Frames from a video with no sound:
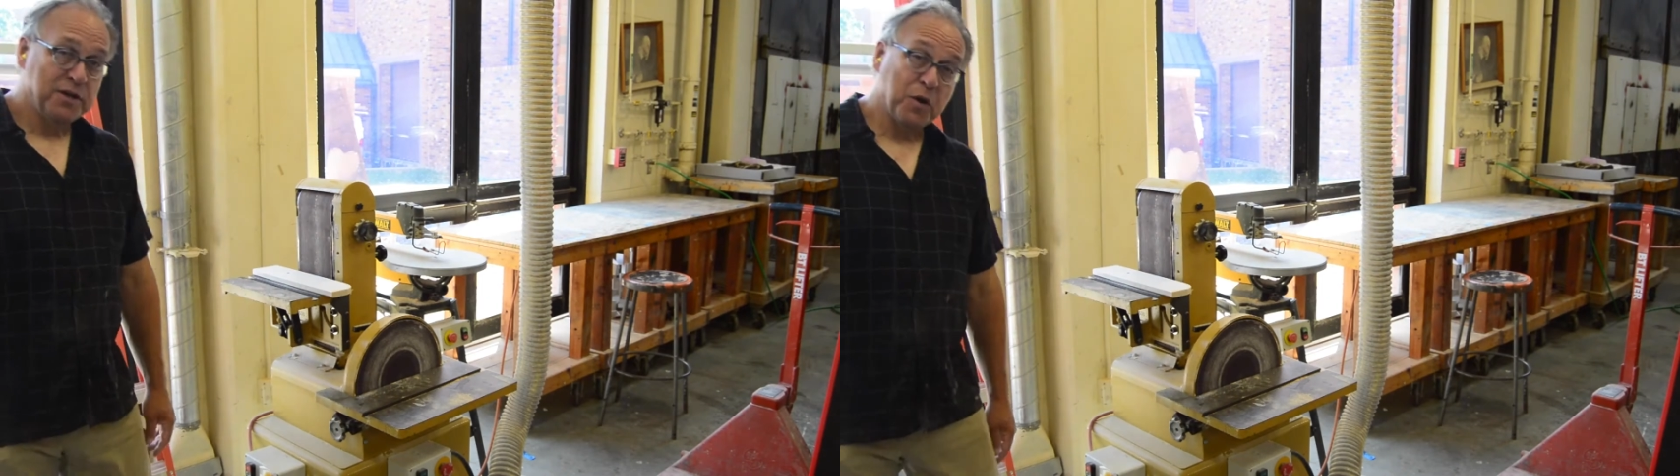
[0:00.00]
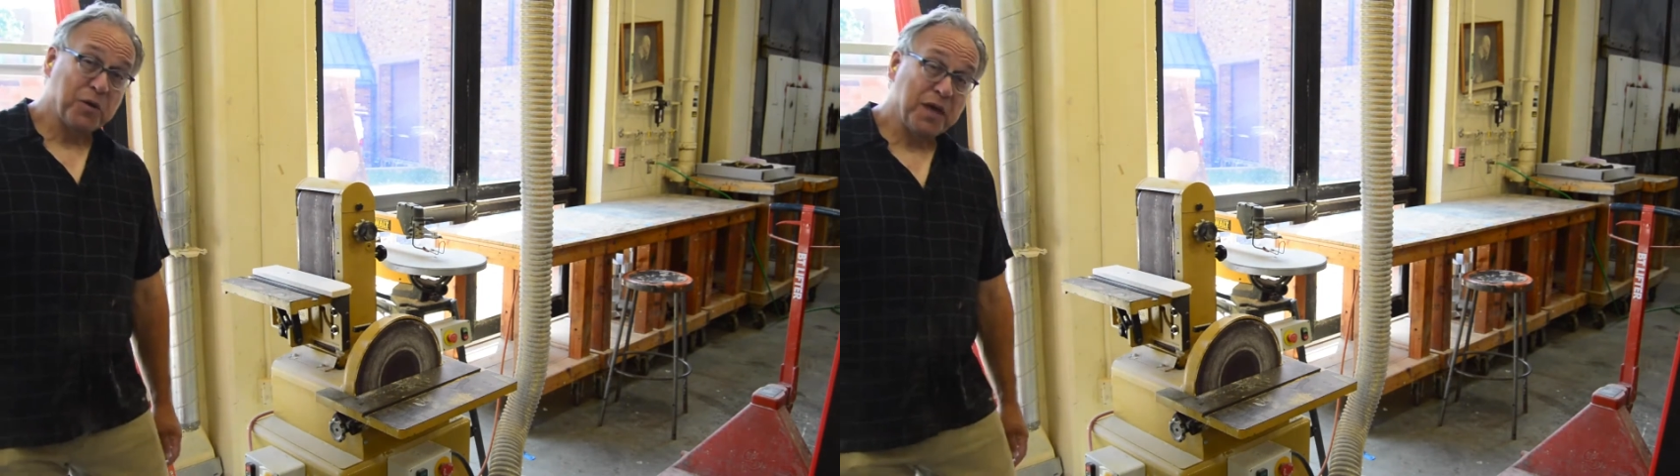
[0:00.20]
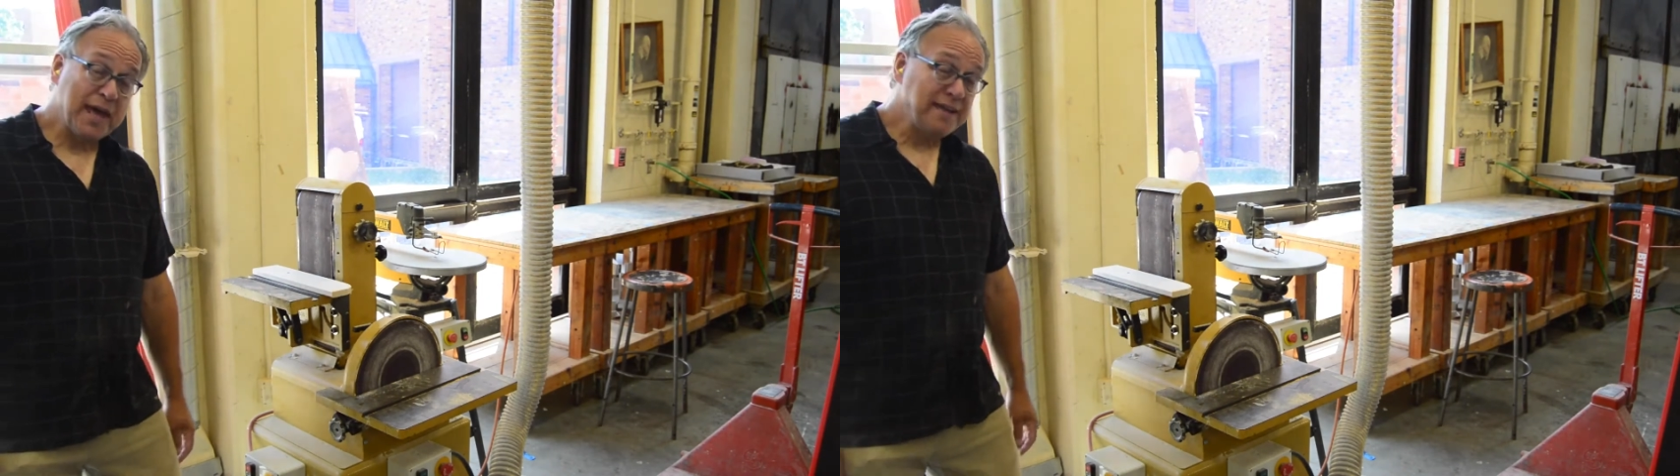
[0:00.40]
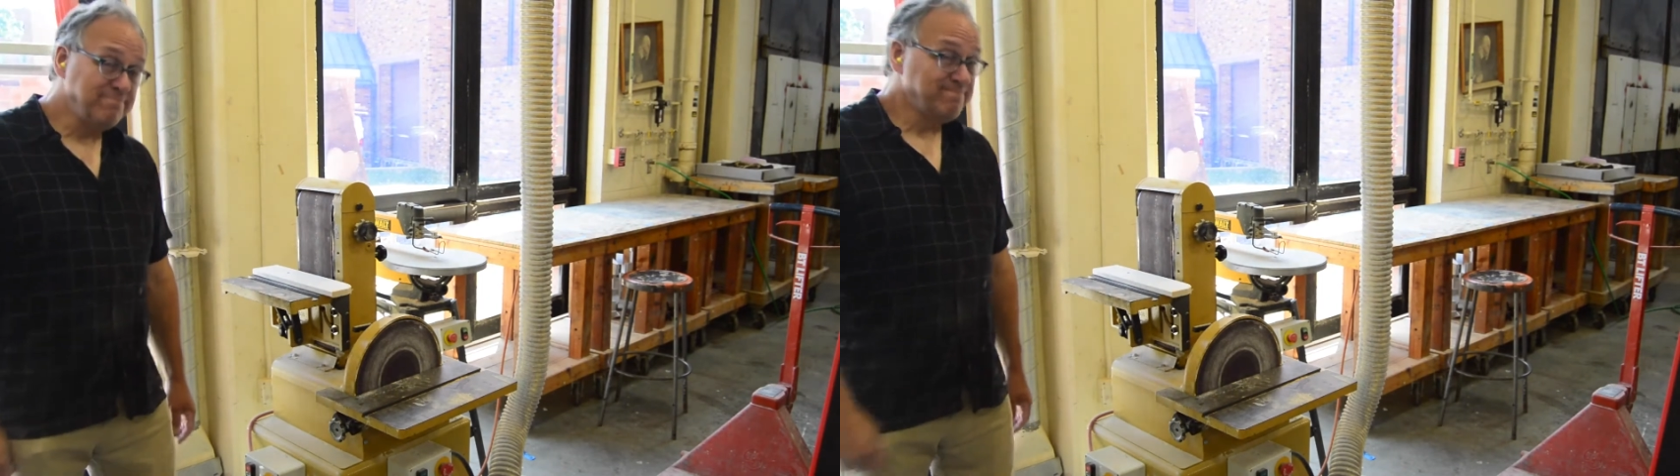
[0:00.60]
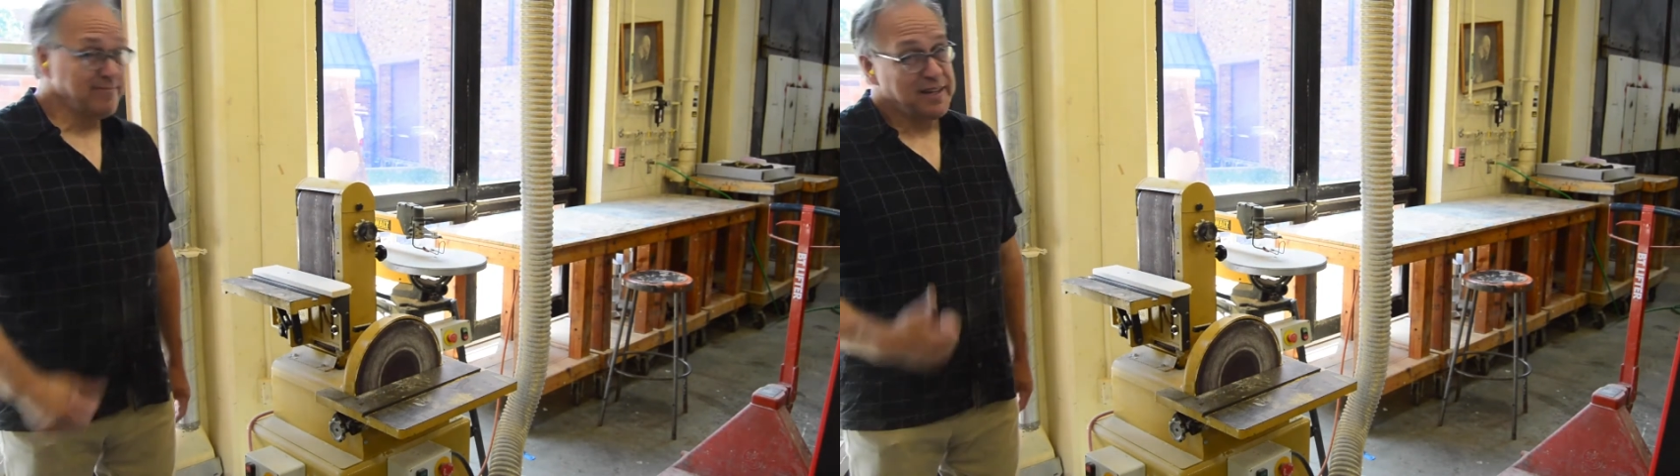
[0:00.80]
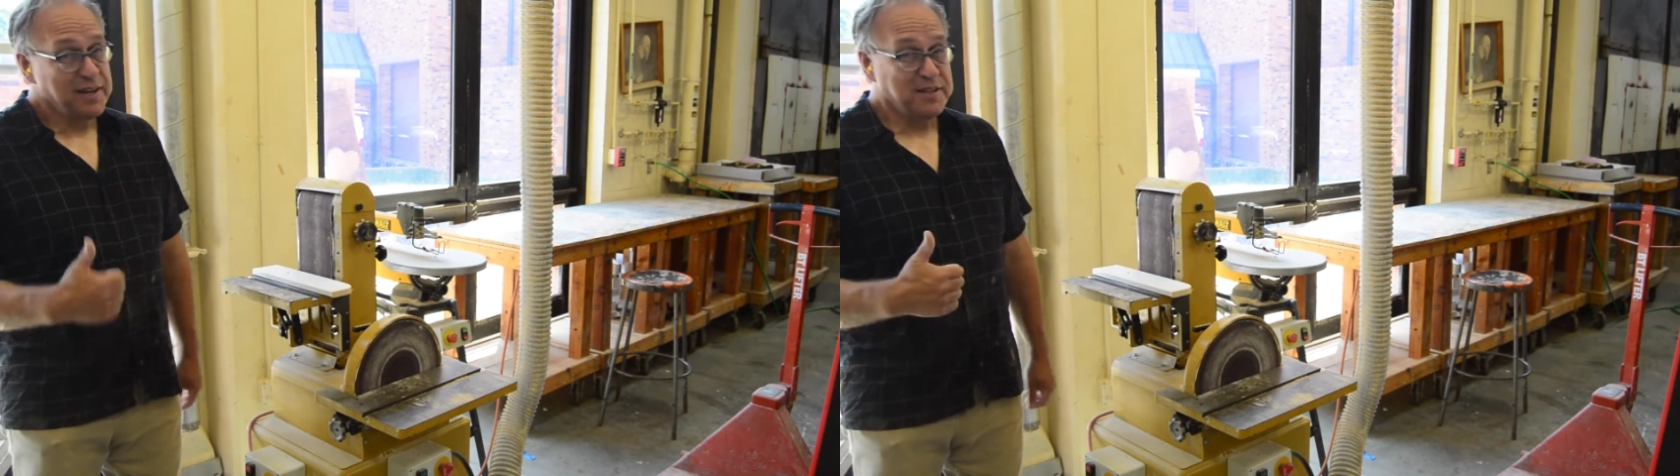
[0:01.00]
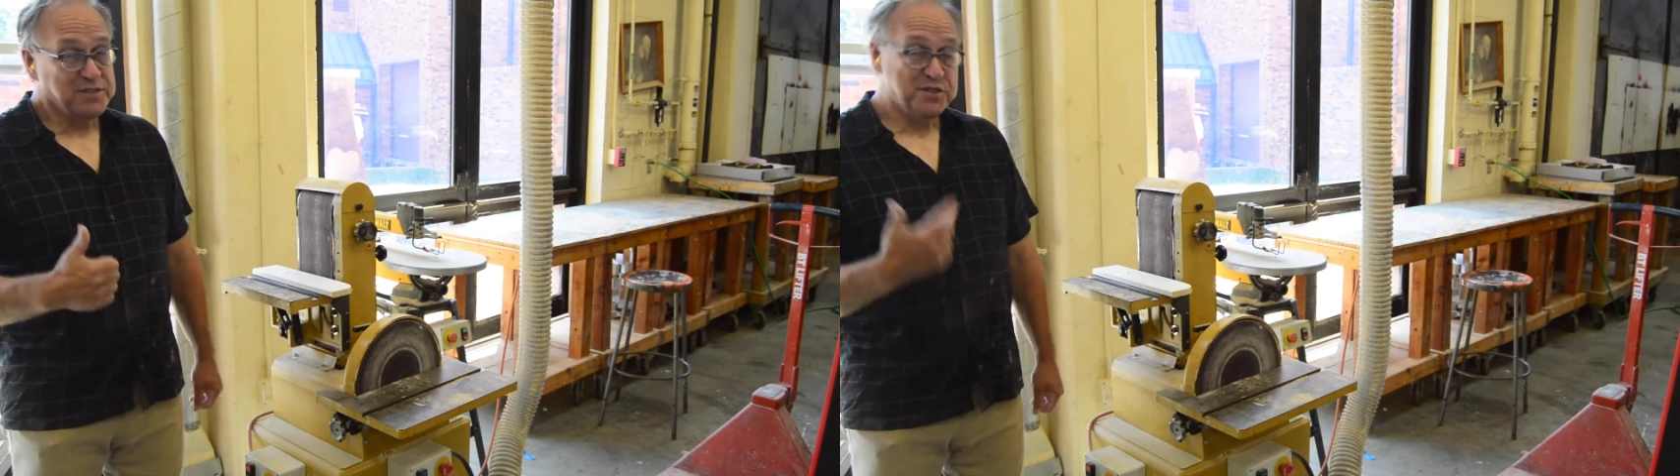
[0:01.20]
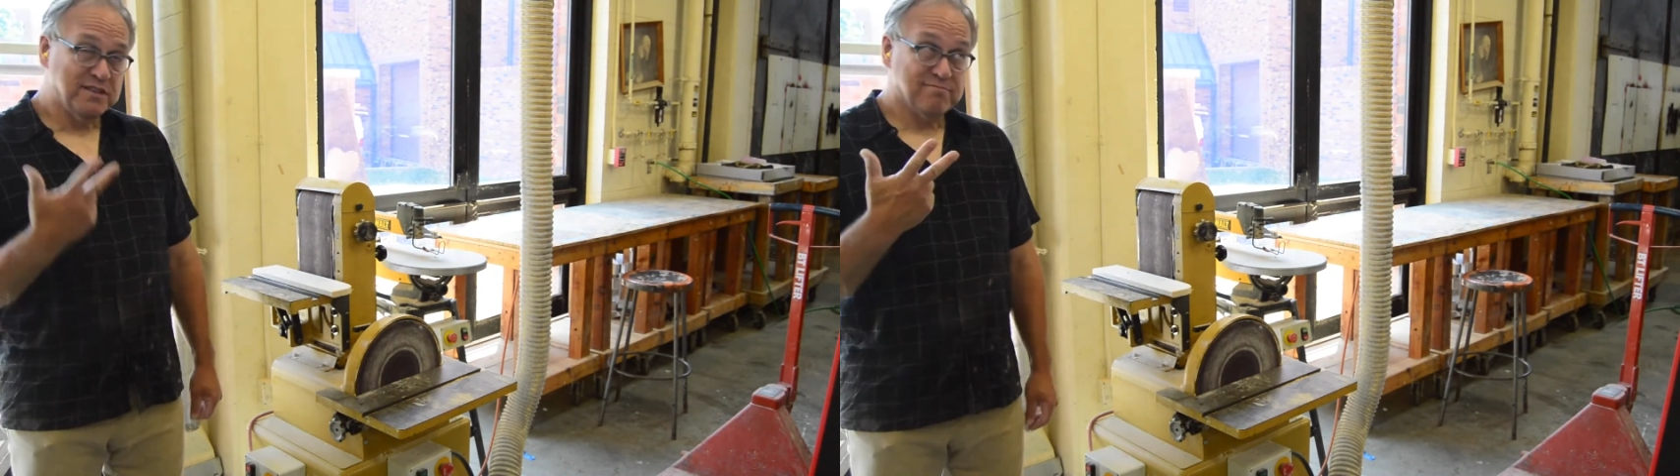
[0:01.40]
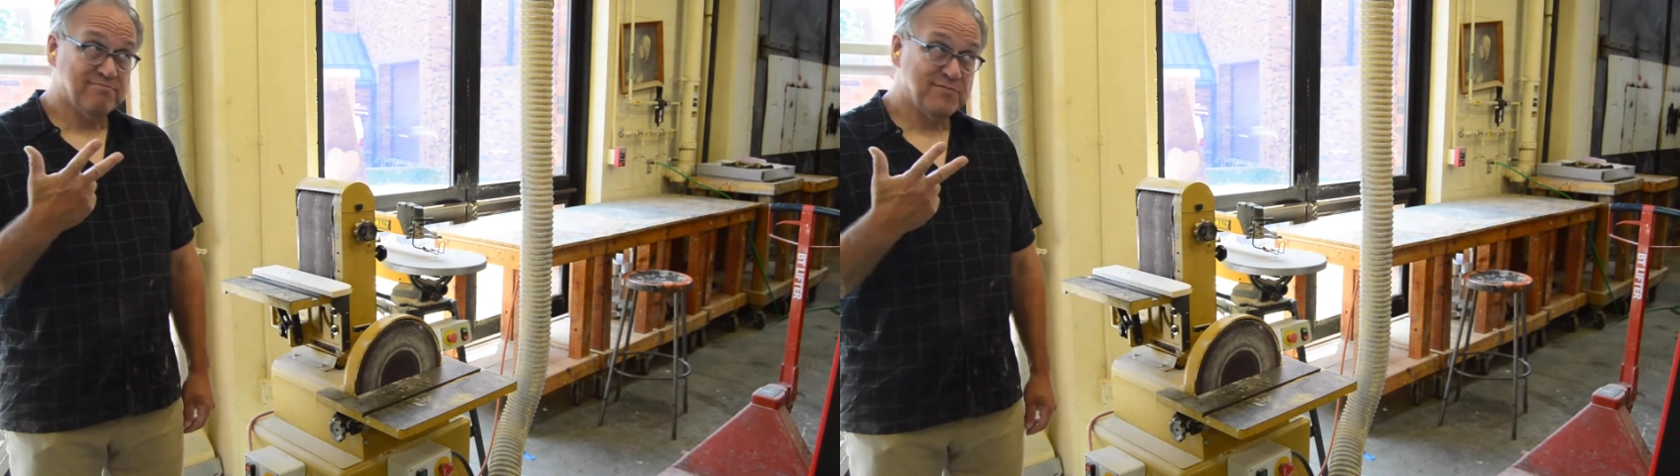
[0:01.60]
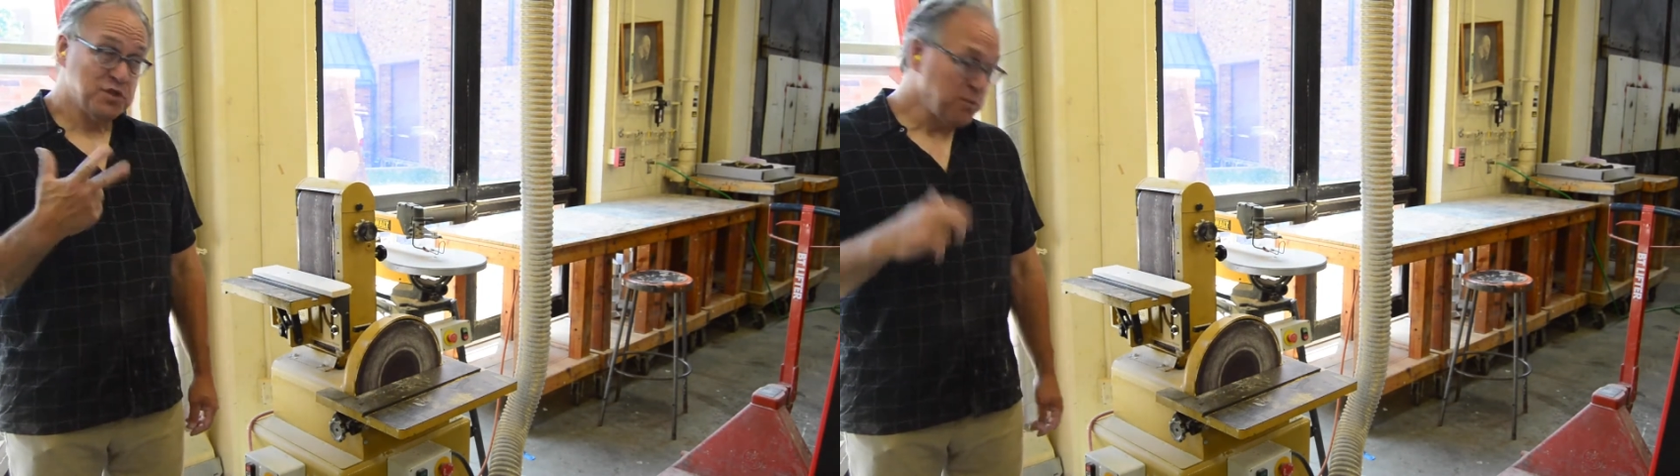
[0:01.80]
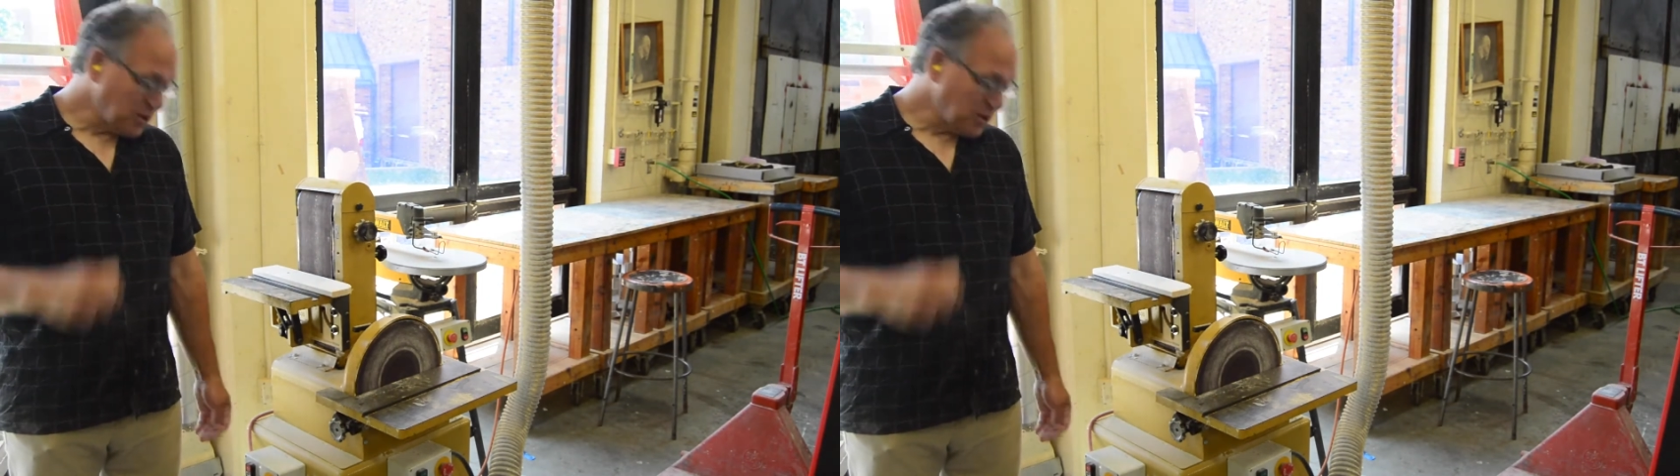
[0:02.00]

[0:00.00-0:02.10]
Okay, two more